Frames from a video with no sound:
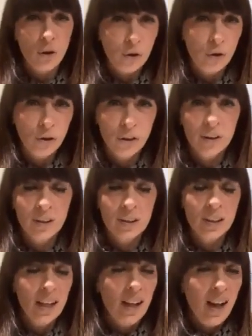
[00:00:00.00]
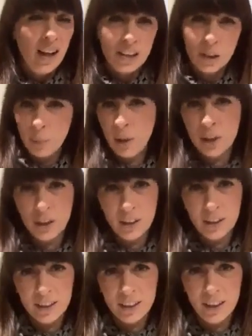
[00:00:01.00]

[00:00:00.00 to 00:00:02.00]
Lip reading: authors and specialists